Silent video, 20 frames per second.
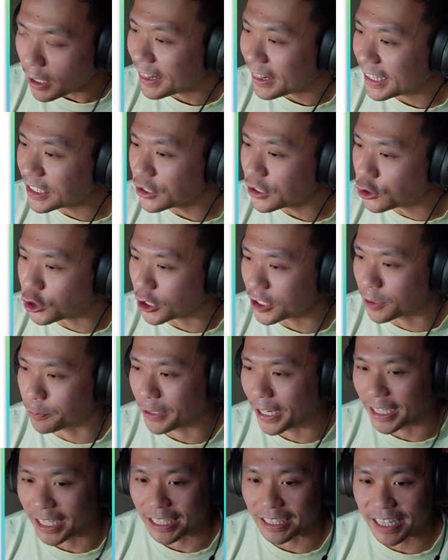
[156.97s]
This is just the
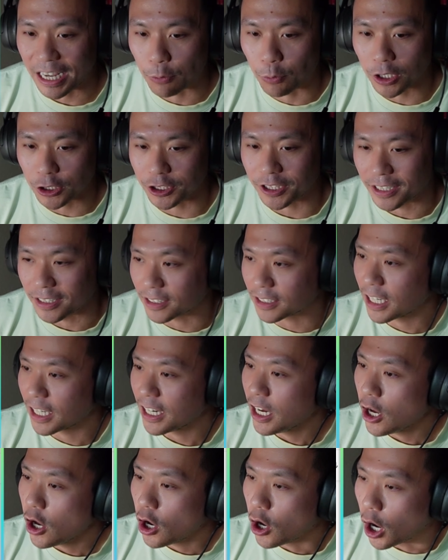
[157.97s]
beginning. Now watch this.
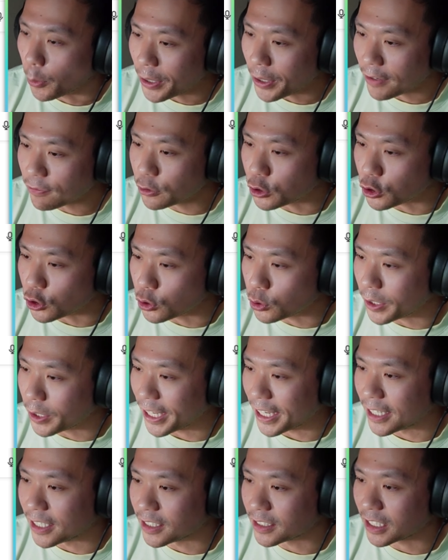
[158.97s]
All we have to do
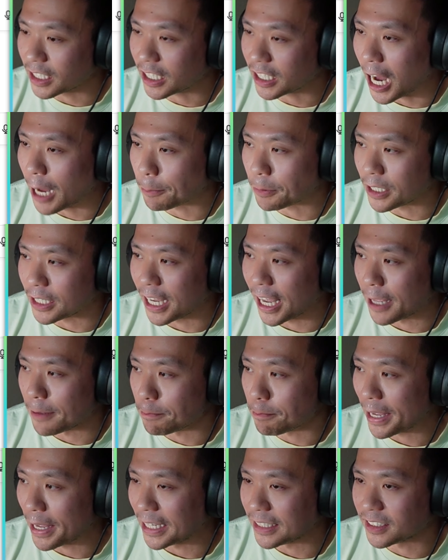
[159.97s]
is copy
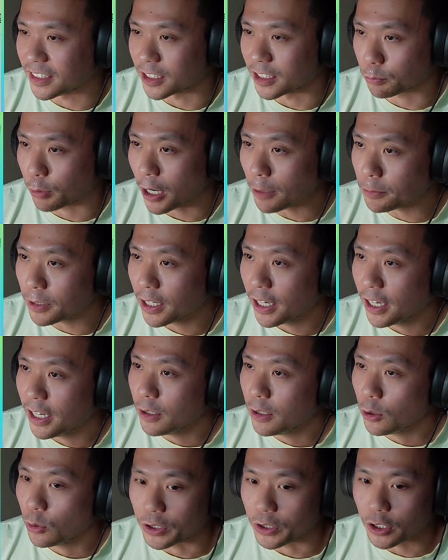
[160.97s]
and paste this prompt.
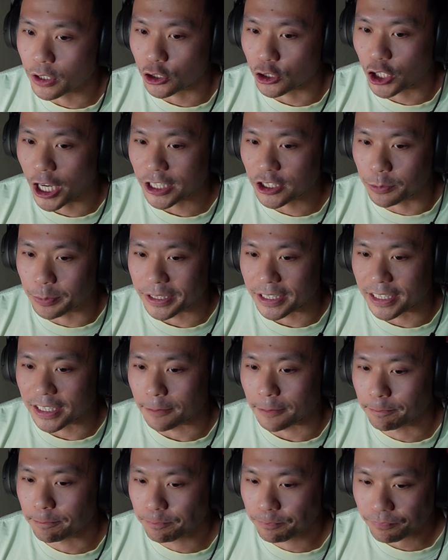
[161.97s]
We go to ChatGPT.
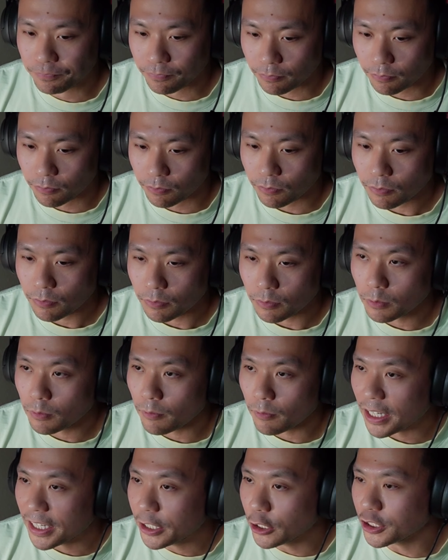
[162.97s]

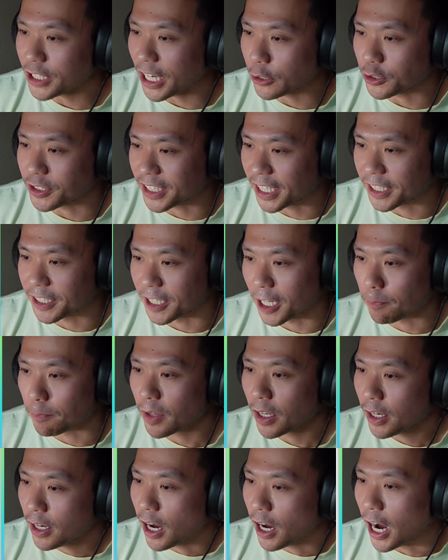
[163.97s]
Here's how you set it up.
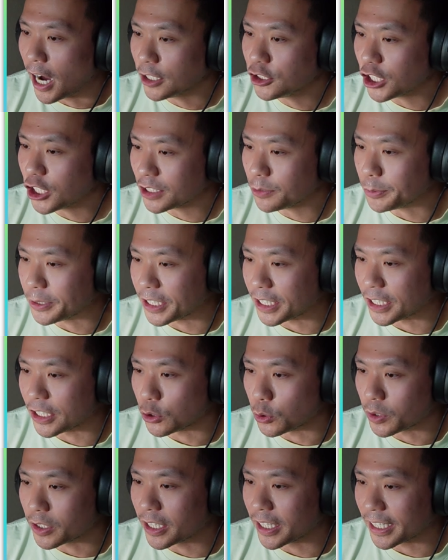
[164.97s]
On ChatGPT,
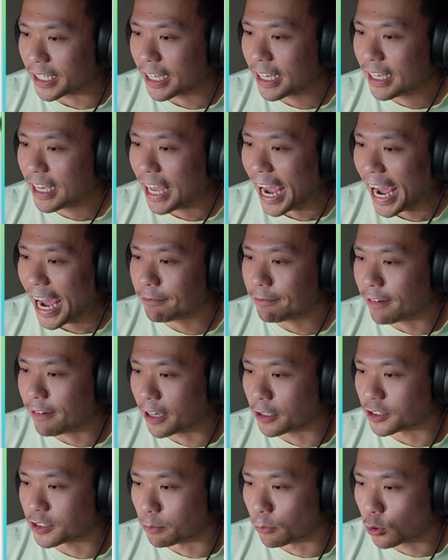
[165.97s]
you click Add
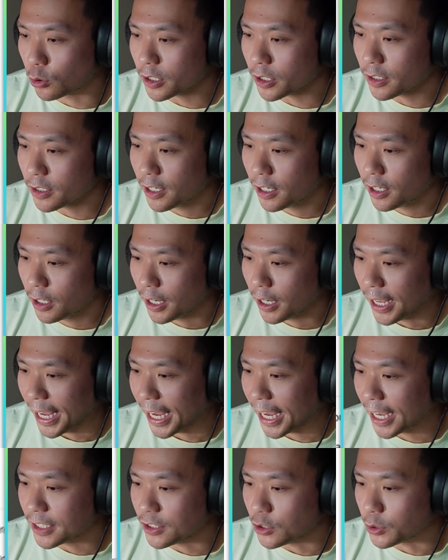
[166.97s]
Files and More,
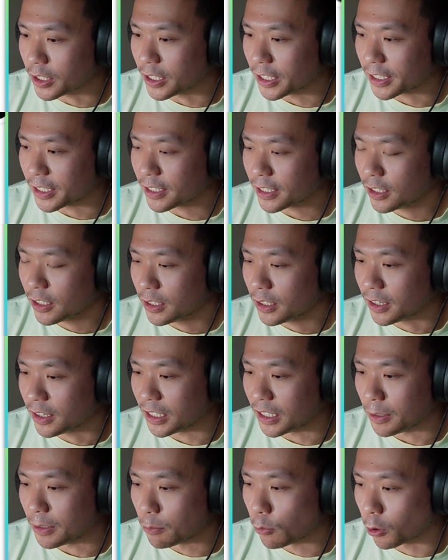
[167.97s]
and you click
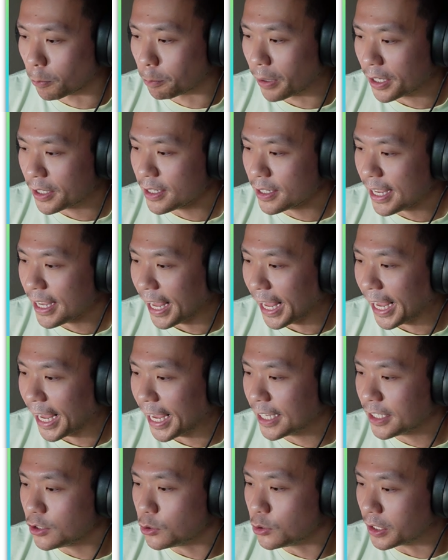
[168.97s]
the More button,
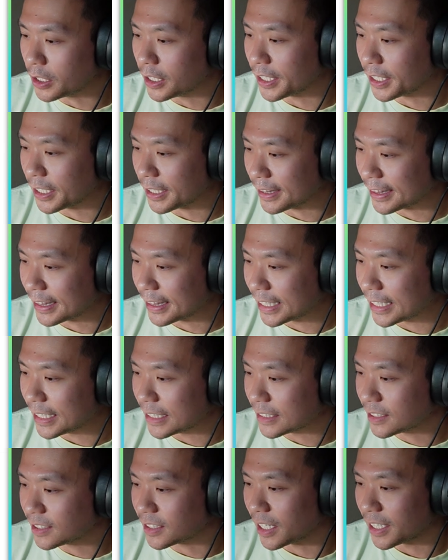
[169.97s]
and you click the
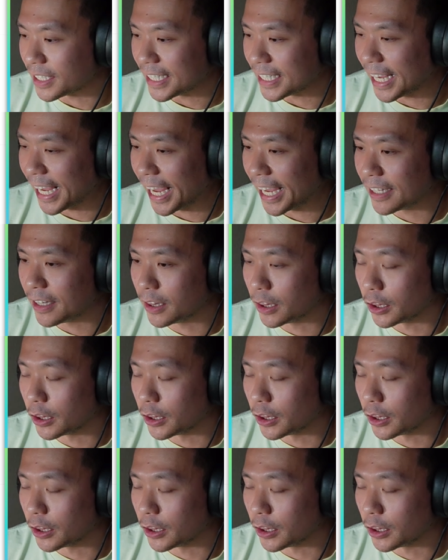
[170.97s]
Study and